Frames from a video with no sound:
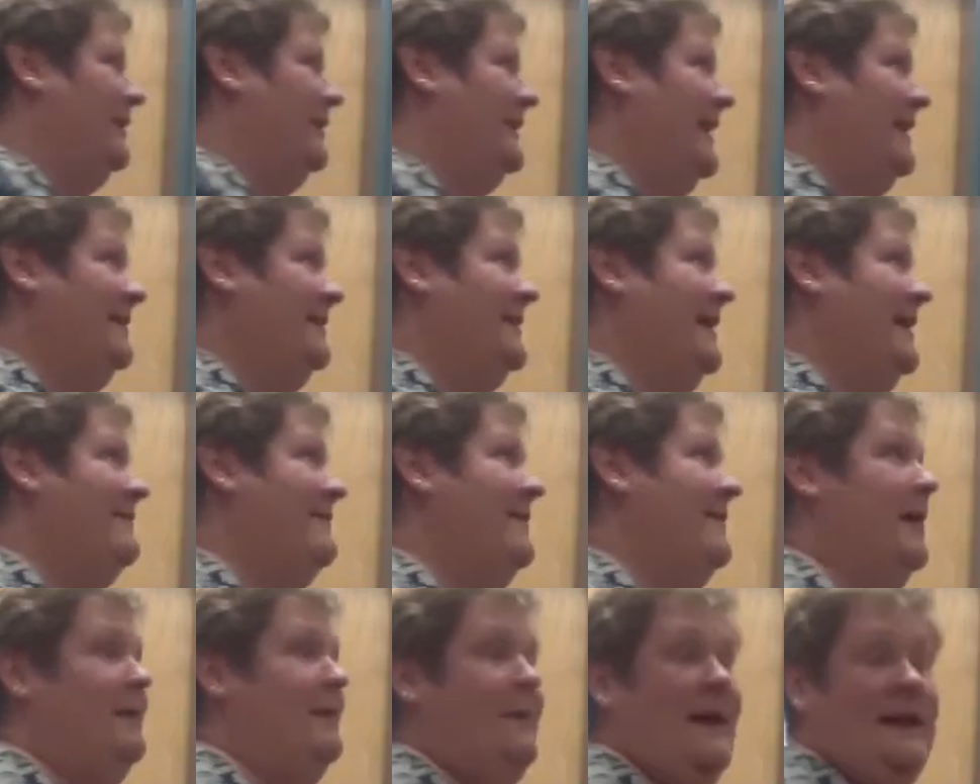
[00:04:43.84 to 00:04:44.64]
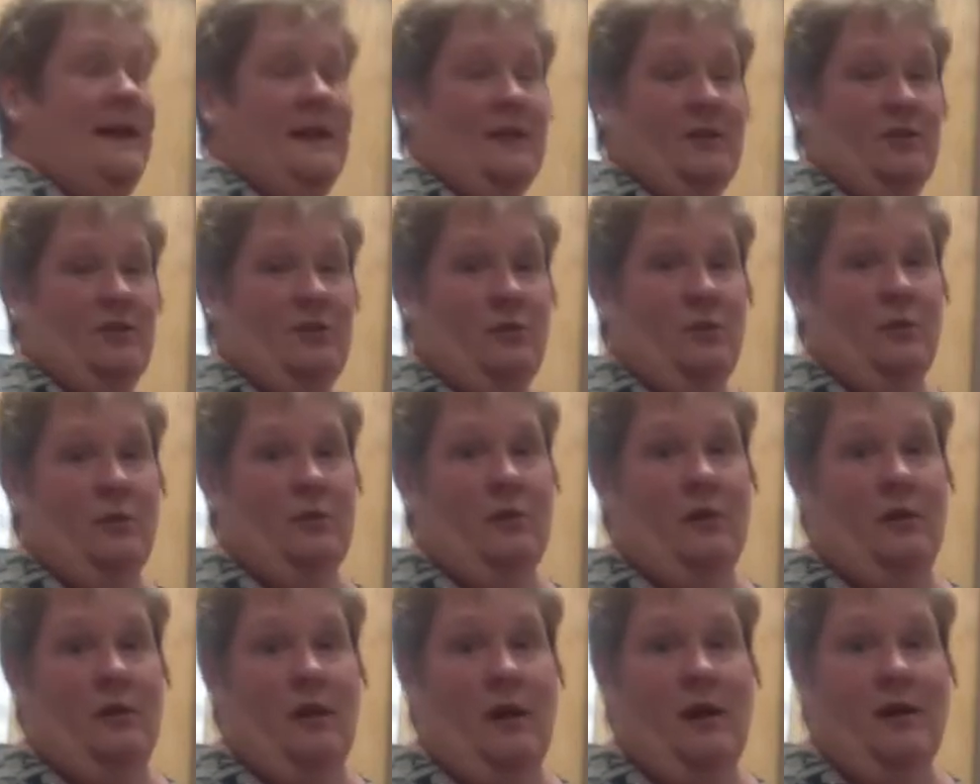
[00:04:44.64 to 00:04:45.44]
let that vowel make it short
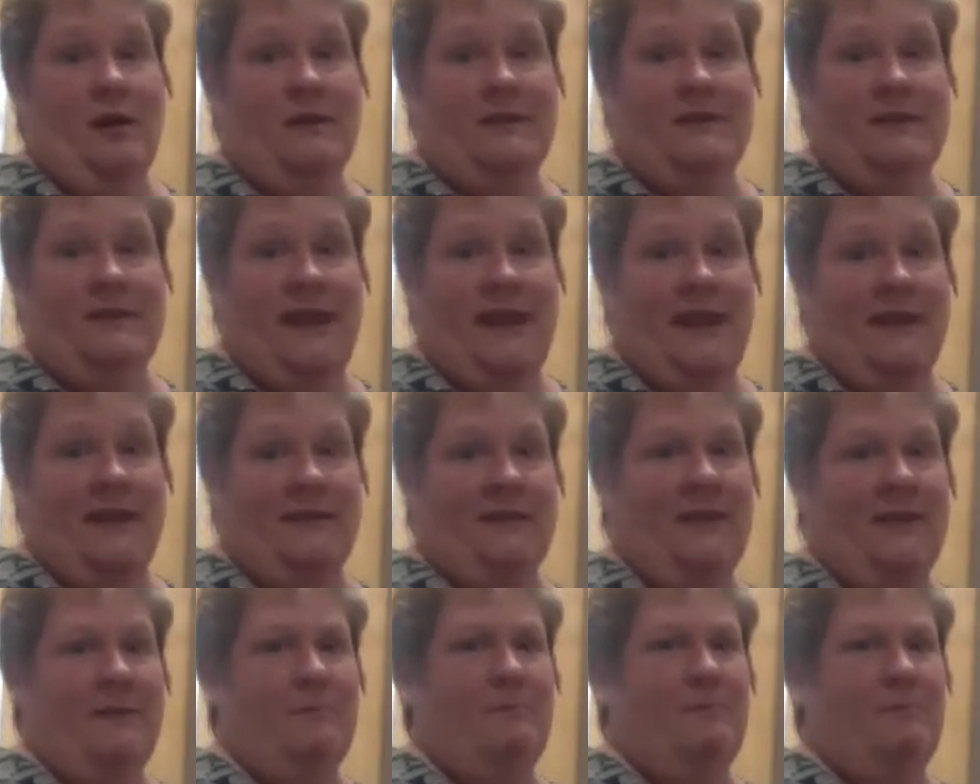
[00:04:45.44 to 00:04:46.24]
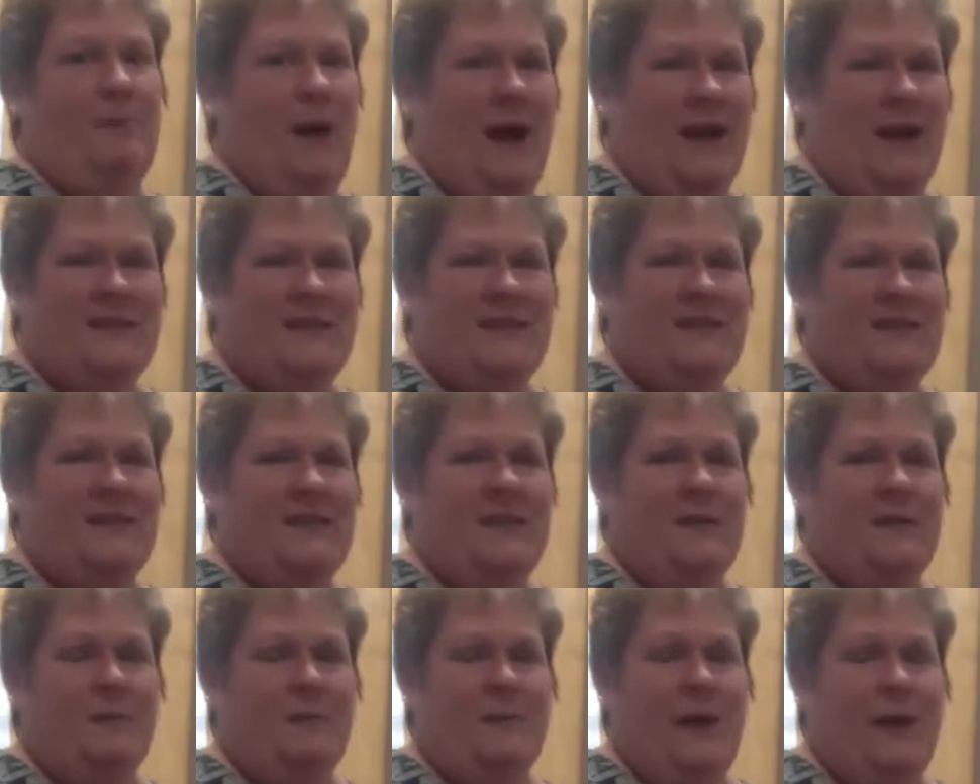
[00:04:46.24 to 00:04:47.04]
or long sound. It bosses
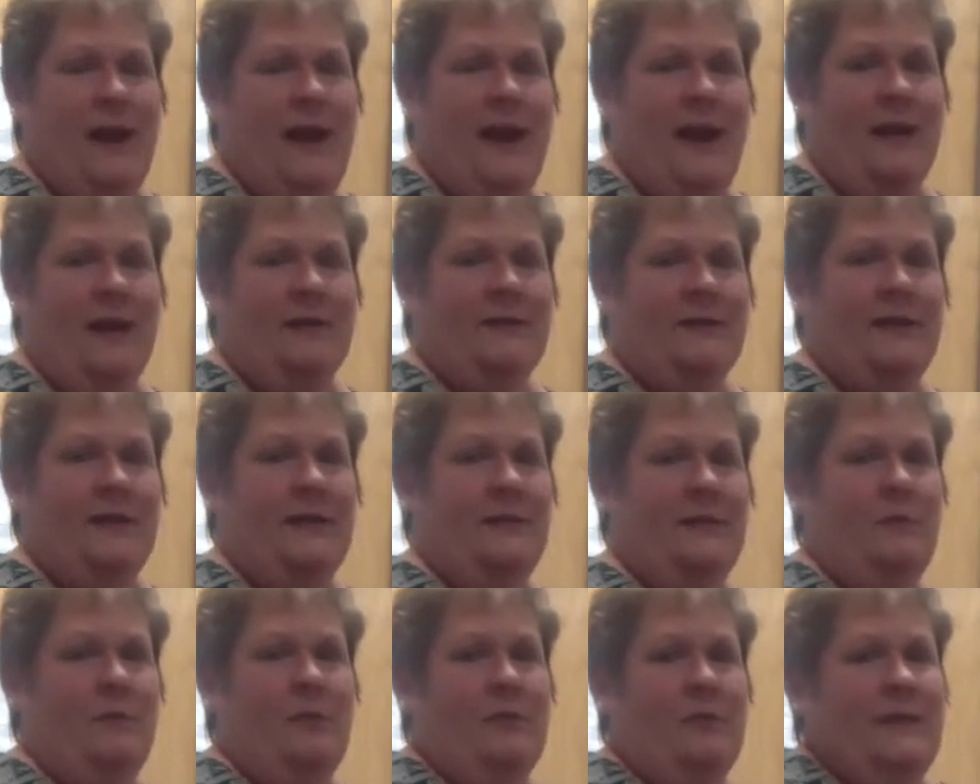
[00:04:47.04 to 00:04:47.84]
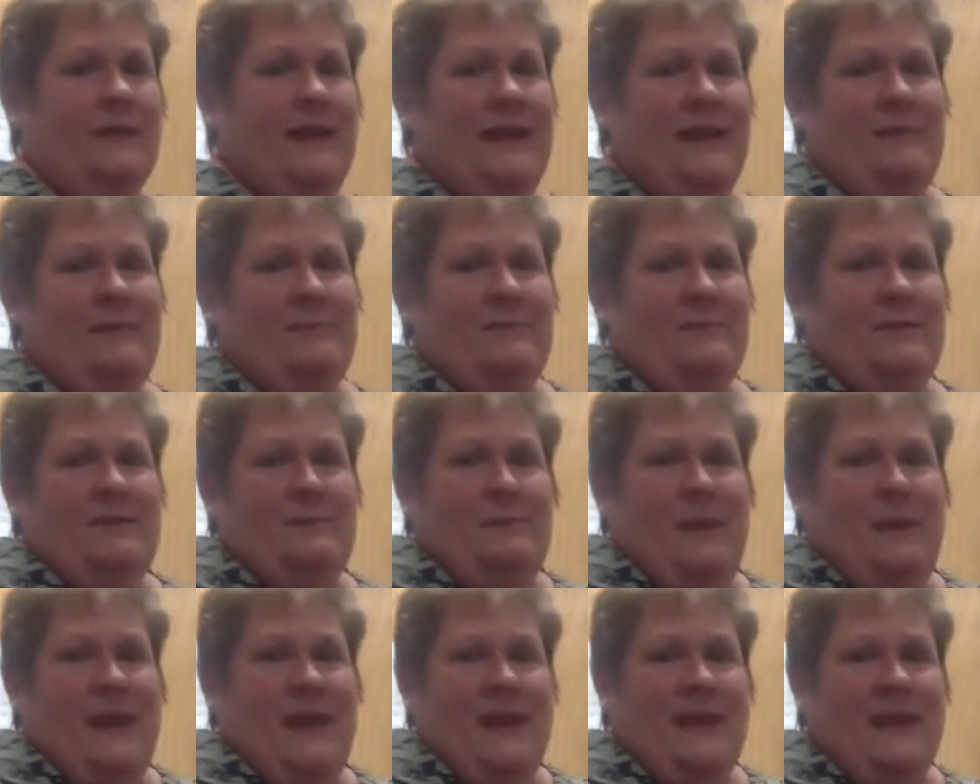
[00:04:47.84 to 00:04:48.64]
it around and it won't let it
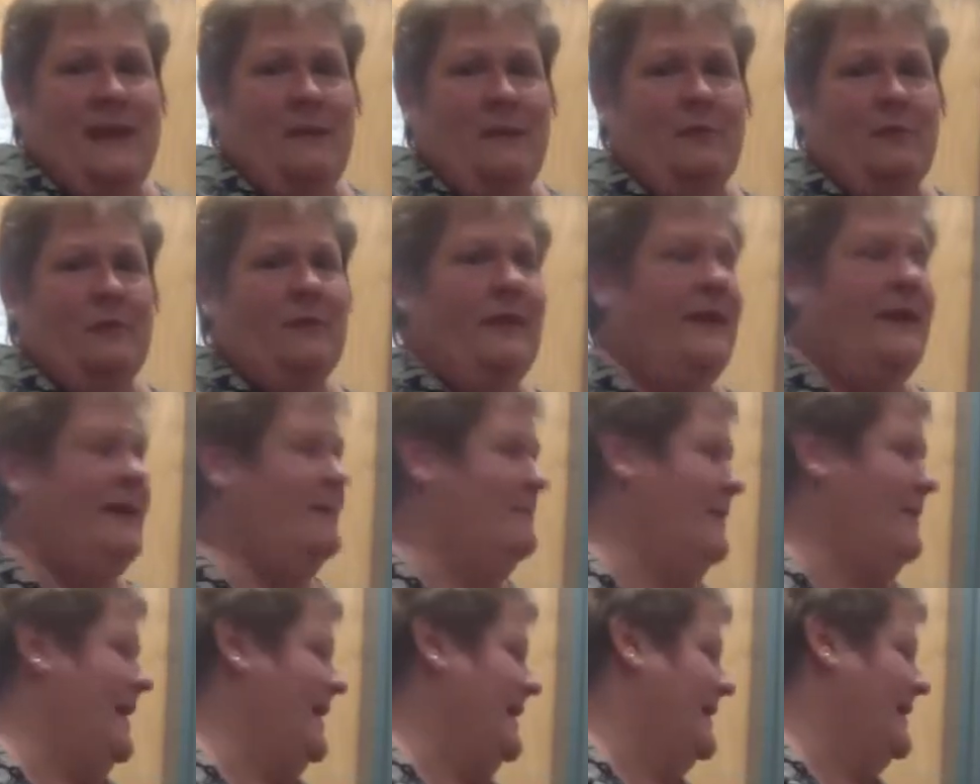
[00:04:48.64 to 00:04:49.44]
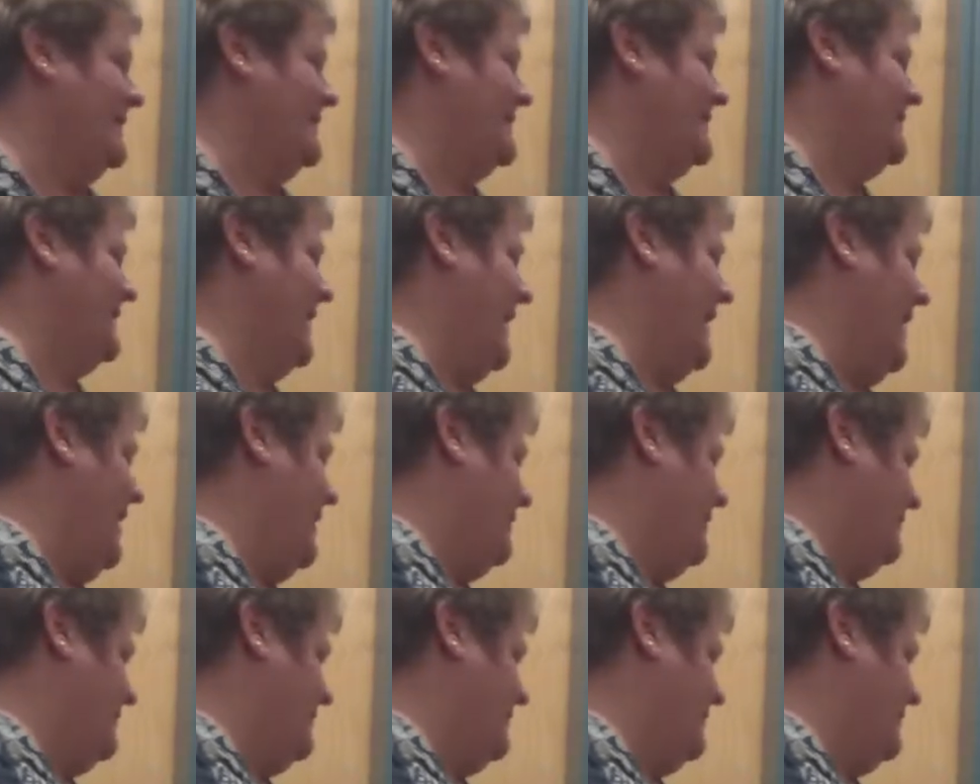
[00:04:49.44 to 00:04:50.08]
speak. It won't let it make it sound.